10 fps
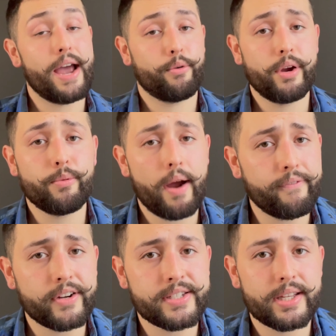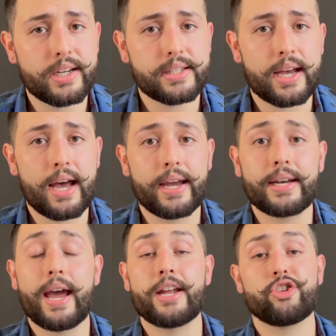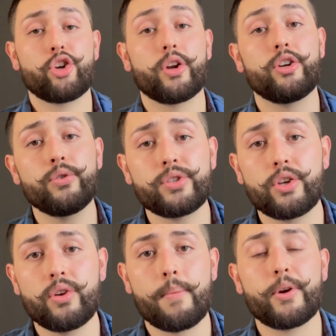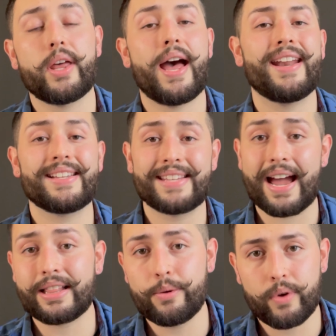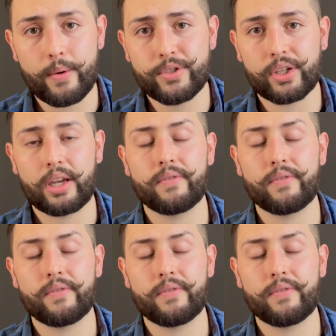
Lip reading: re-referenced the design and showed a new SKU number that had exactly what I was looking